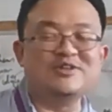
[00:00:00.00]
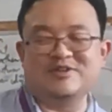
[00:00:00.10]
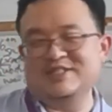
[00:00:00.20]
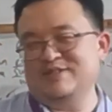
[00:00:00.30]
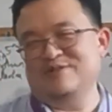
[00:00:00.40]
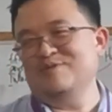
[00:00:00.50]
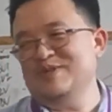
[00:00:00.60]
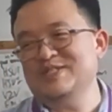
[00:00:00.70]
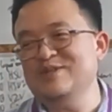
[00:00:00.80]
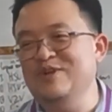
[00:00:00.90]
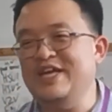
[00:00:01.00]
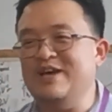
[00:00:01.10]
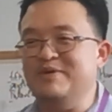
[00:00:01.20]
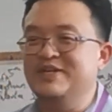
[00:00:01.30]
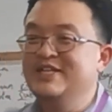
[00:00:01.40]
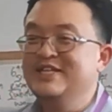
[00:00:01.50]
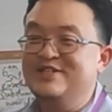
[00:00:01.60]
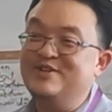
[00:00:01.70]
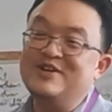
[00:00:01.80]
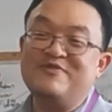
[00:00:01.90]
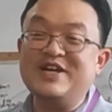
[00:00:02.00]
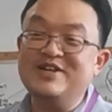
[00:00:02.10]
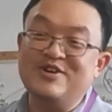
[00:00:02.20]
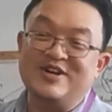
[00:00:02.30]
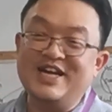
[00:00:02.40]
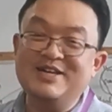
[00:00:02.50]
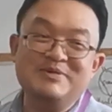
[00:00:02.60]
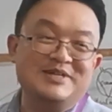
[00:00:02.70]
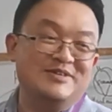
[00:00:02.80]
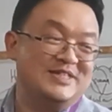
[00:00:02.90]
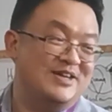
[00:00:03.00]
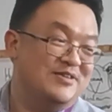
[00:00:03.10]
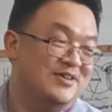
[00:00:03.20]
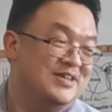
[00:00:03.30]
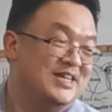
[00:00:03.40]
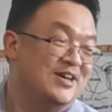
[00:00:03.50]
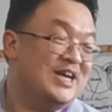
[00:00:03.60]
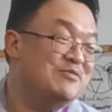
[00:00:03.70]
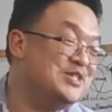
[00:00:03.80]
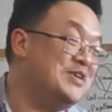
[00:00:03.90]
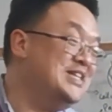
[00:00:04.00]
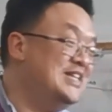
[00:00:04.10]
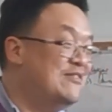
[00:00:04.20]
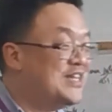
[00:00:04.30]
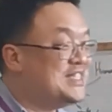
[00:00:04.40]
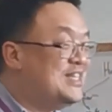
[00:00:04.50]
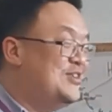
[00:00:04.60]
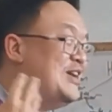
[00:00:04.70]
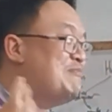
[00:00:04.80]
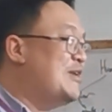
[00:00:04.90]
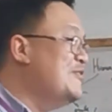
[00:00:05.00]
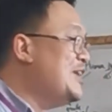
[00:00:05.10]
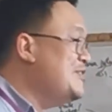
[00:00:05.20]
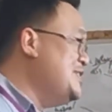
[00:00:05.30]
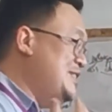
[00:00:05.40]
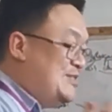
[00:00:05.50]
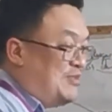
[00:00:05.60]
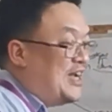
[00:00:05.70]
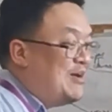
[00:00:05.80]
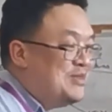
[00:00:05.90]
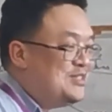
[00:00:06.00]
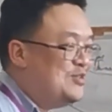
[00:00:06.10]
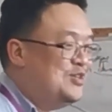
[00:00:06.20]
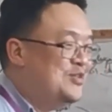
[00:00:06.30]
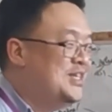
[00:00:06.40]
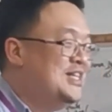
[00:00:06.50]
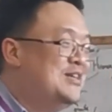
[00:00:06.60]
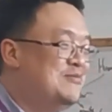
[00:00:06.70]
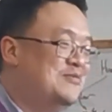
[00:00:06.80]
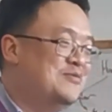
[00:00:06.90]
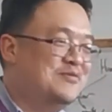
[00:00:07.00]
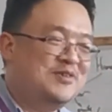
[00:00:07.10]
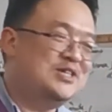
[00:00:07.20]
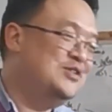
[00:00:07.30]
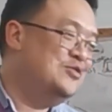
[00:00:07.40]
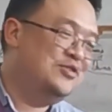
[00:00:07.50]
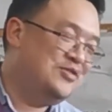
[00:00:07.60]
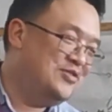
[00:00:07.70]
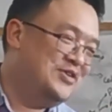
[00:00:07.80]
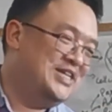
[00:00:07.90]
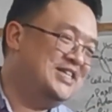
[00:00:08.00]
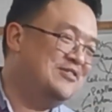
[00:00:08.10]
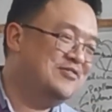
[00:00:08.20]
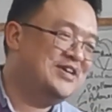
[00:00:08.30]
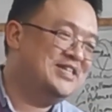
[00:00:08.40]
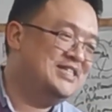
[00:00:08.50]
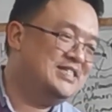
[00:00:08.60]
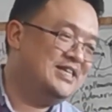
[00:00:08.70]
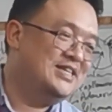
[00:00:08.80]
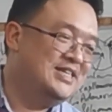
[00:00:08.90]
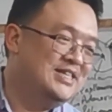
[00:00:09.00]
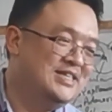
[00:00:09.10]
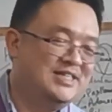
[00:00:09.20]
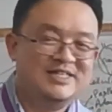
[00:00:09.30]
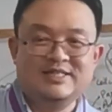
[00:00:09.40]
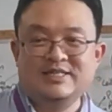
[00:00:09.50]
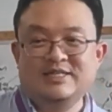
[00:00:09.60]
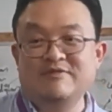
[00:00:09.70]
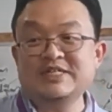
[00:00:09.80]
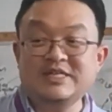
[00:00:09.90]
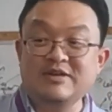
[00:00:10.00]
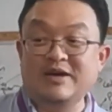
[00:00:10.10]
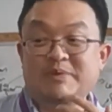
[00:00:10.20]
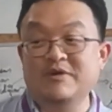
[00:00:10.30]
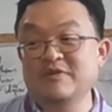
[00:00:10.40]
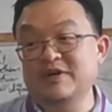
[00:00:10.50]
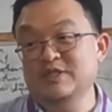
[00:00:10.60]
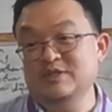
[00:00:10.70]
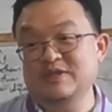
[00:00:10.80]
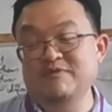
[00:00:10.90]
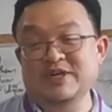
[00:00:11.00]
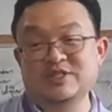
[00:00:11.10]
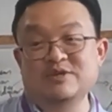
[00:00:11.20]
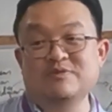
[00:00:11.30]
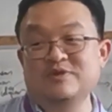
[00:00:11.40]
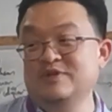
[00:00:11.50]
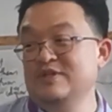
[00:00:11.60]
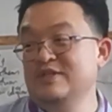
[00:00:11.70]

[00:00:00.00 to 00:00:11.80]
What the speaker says: we are doctors, so we just don't care about you affect your animals and all. Okay, which one? If let's say you have parvovirus, is quite harmless to you. What you don't go around kissing? If let's say you have parvovirus infection,